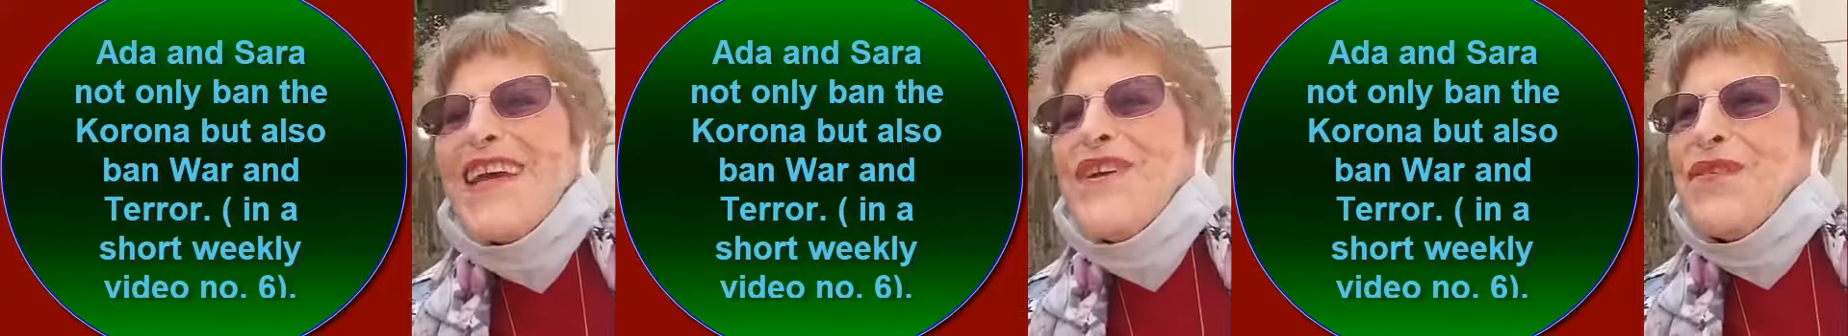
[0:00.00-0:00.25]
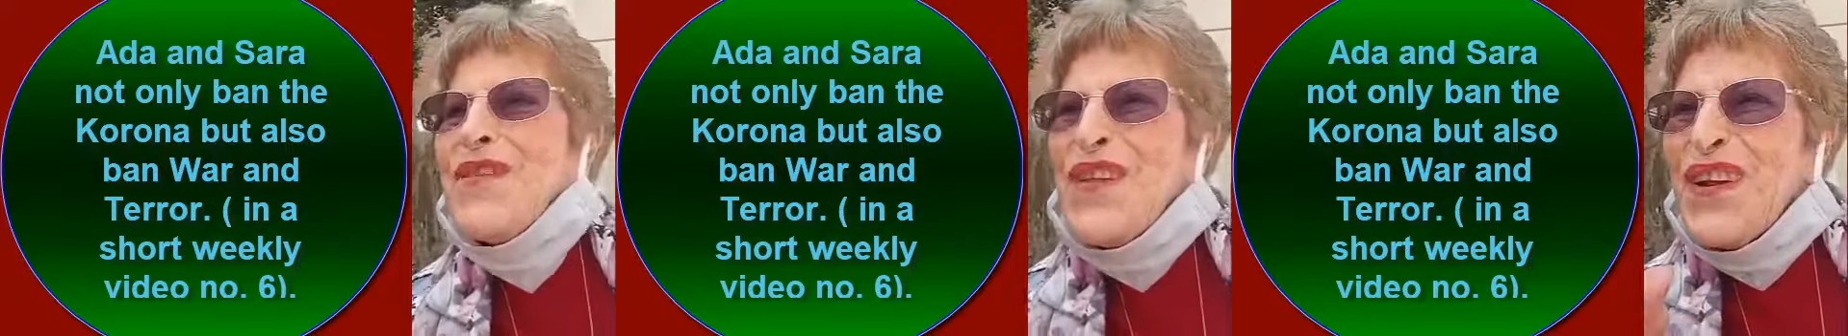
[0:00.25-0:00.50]

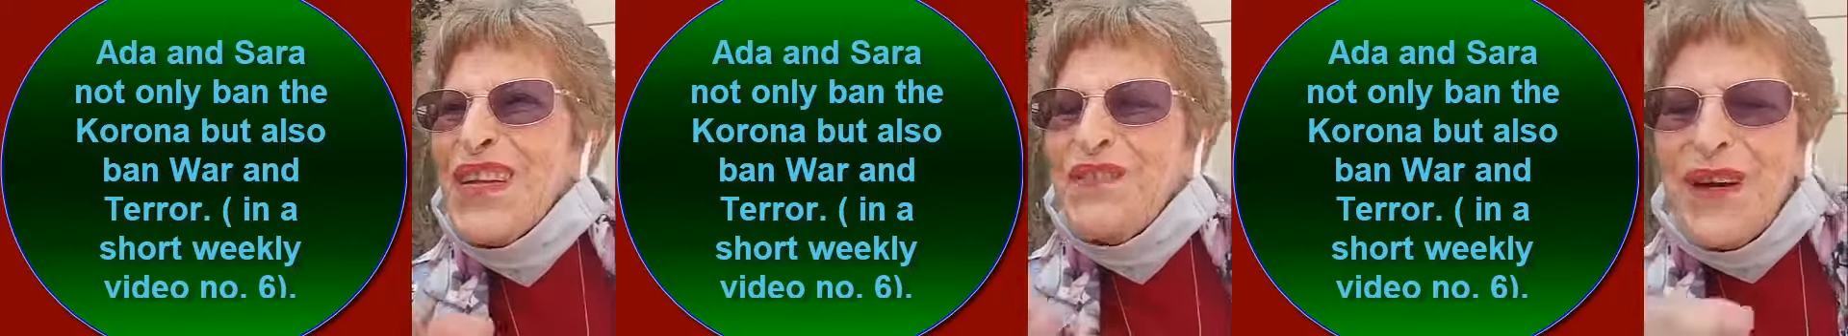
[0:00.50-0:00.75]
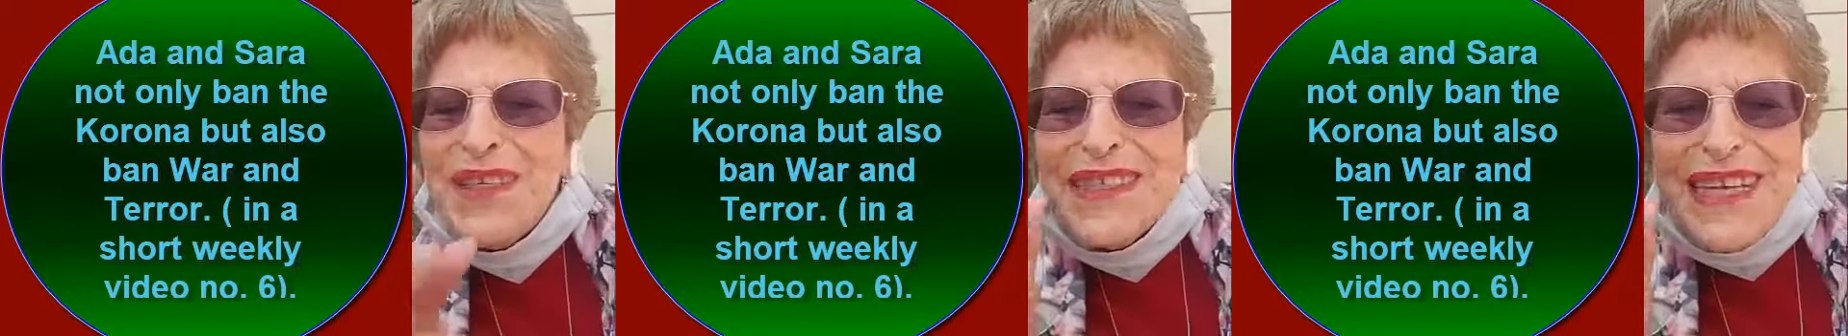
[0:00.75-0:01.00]
even the red
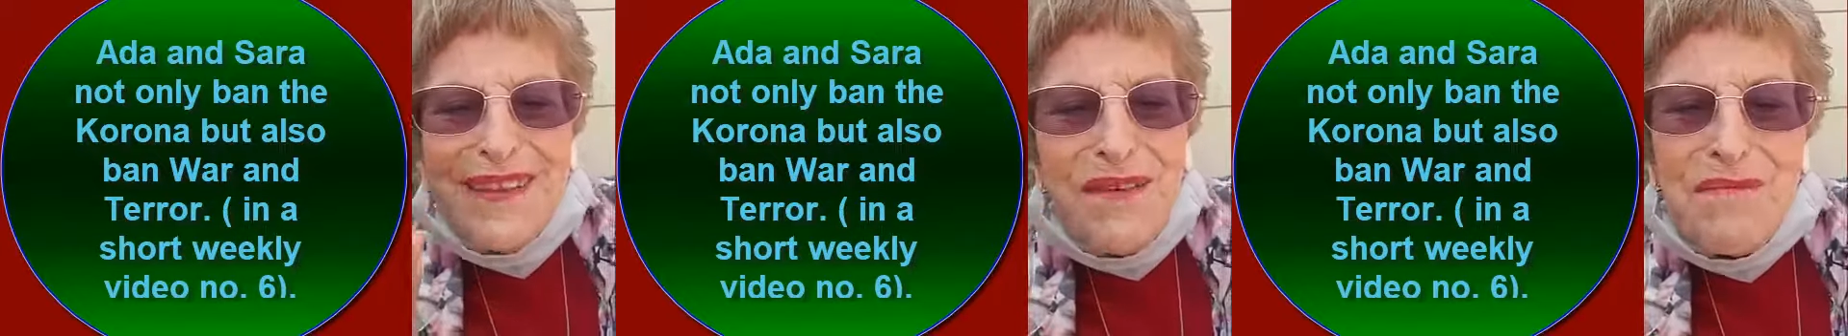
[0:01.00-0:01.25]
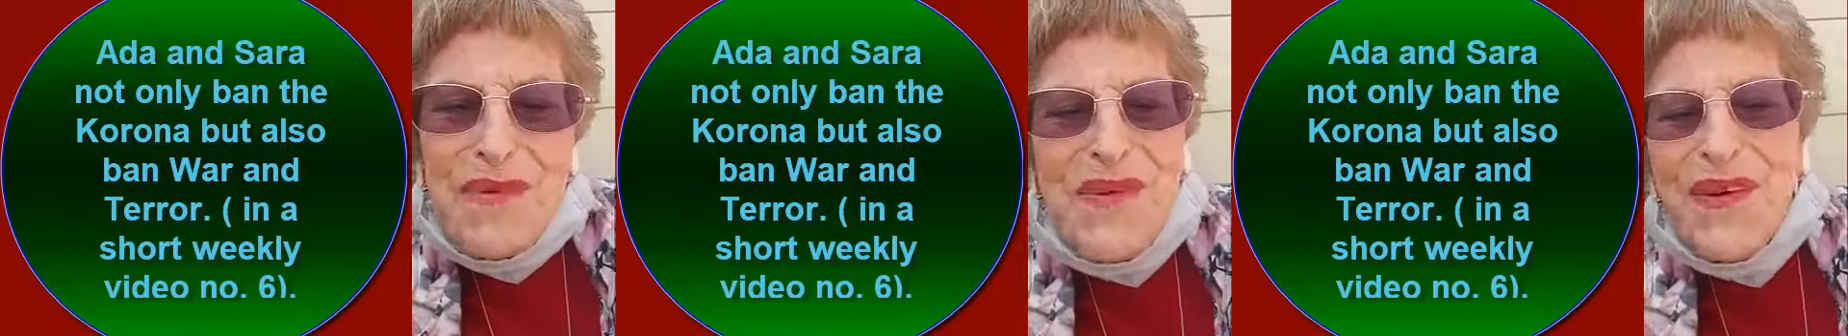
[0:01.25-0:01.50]
ones and the
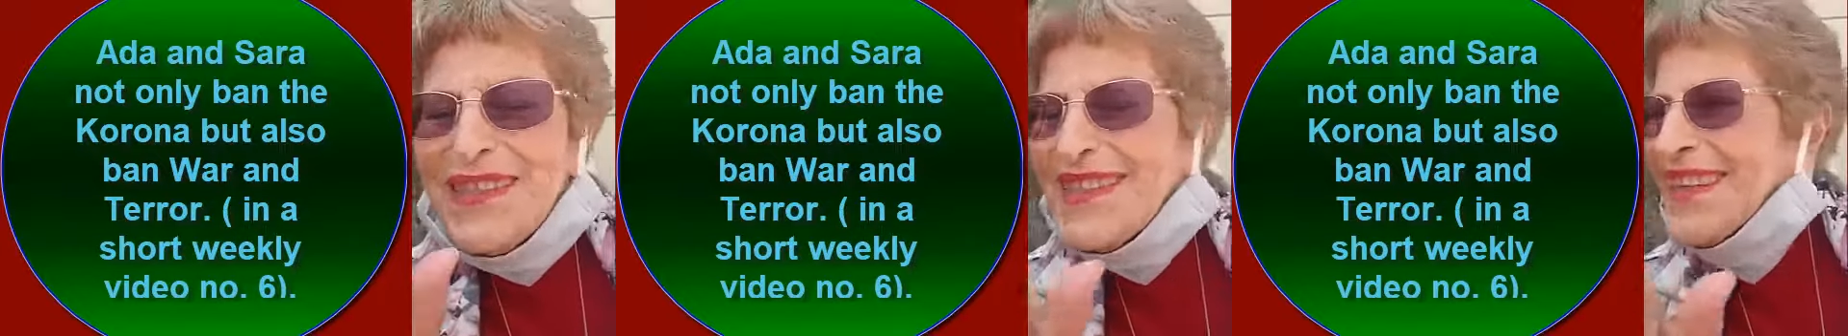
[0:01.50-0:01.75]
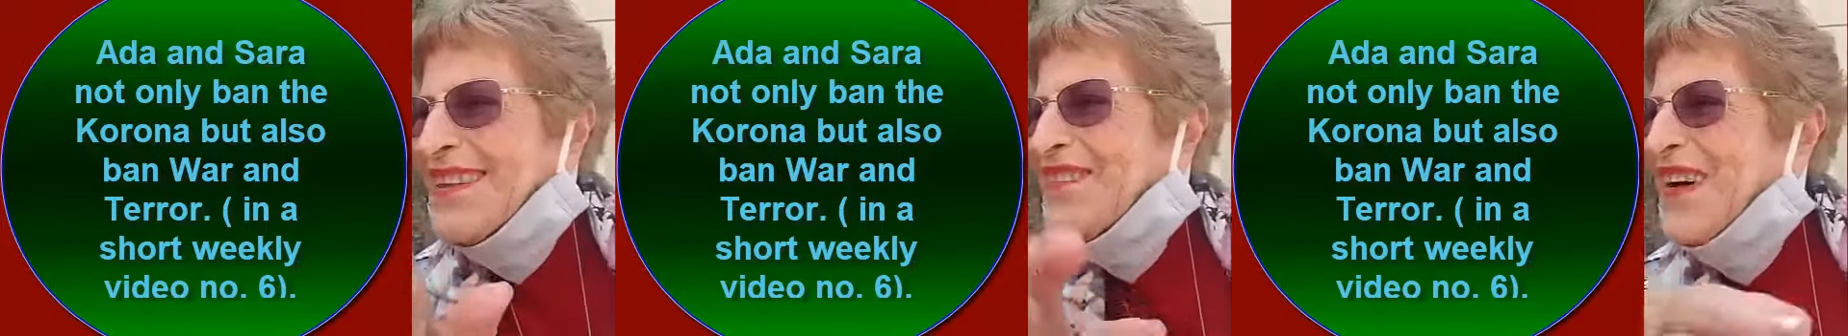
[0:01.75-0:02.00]
blue ones
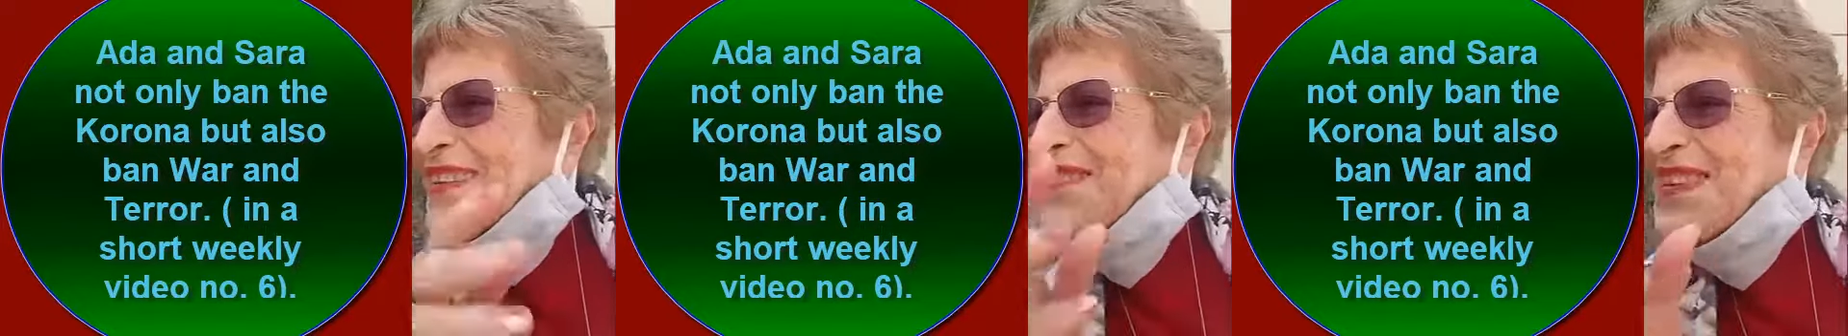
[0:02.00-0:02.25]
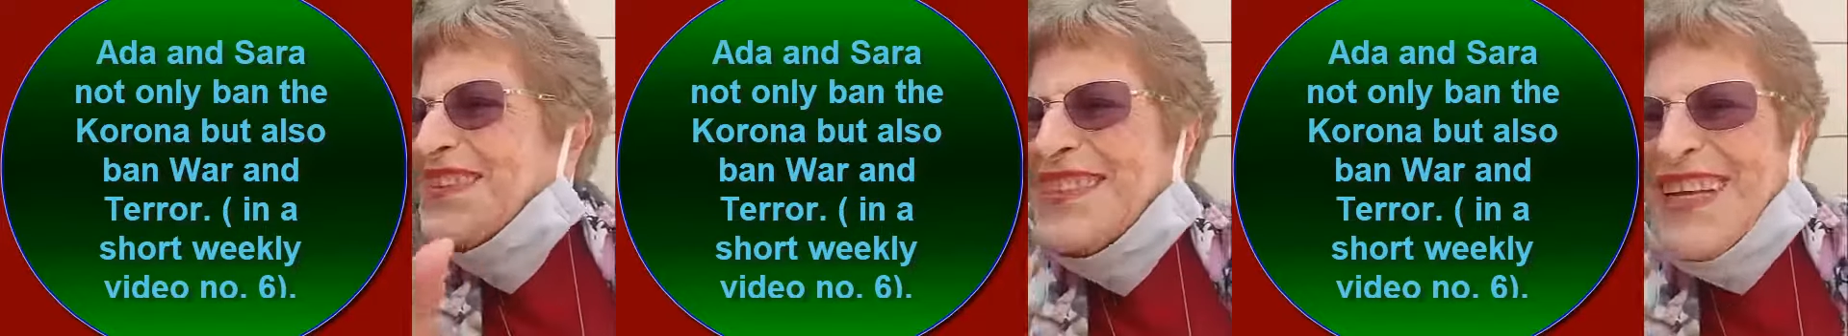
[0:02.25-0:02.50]
and the white ones